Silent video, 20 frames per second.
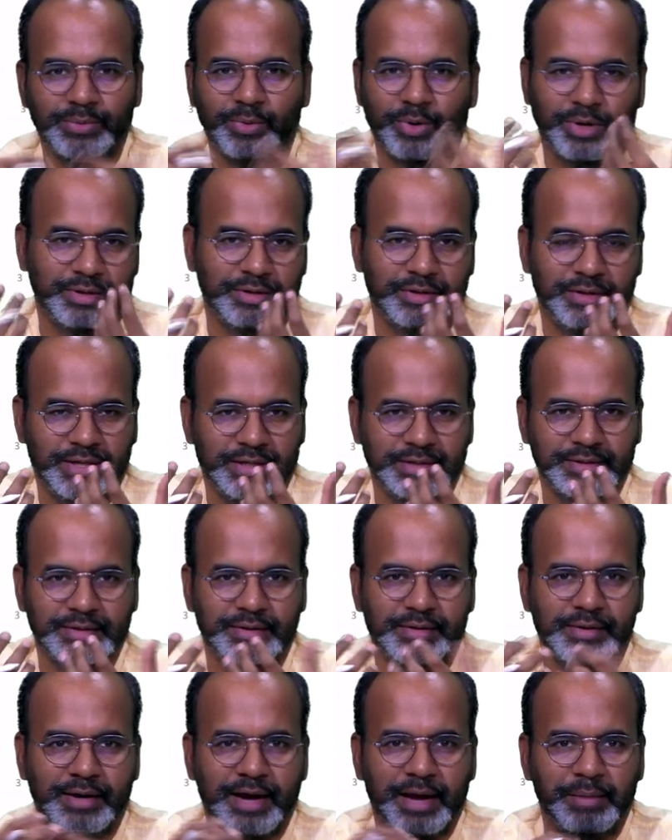what are the things
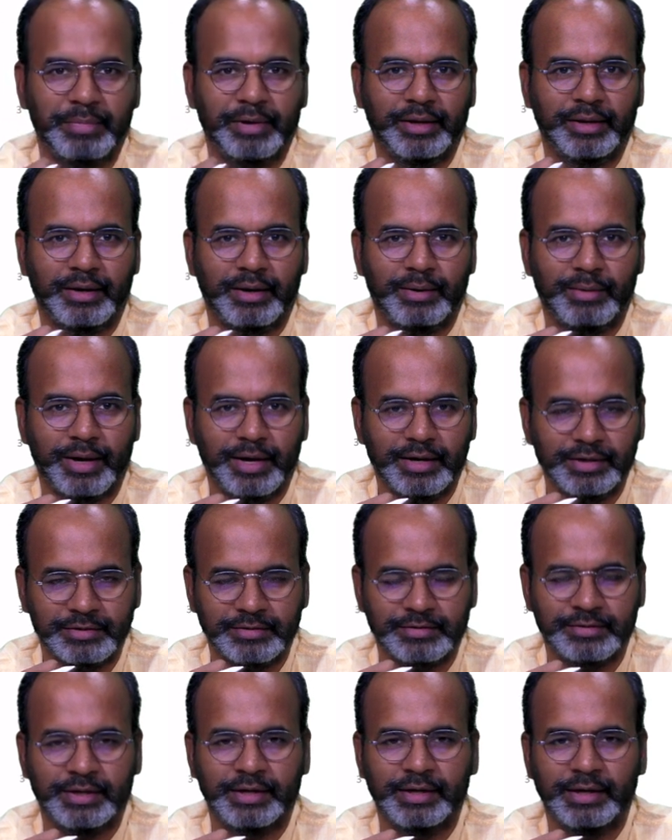that are happening around
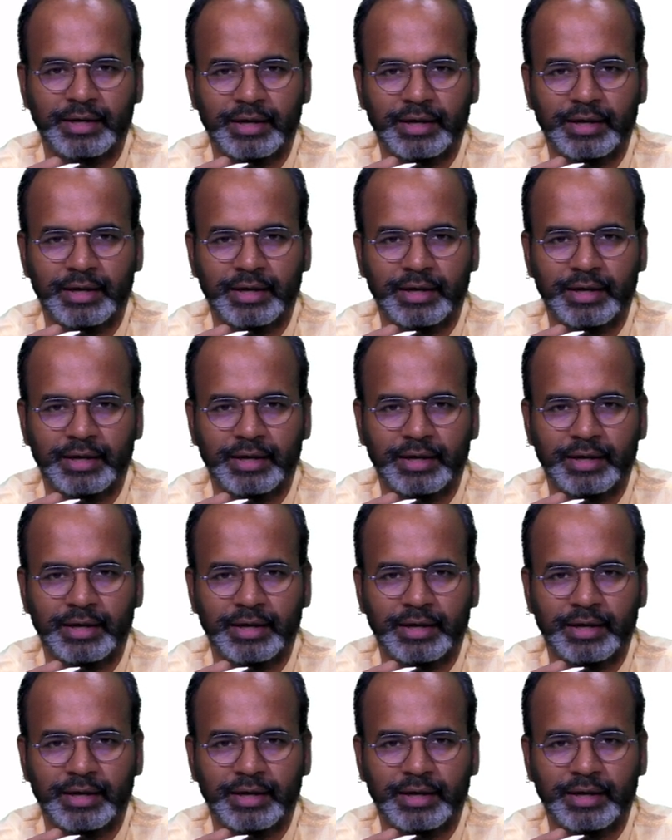us,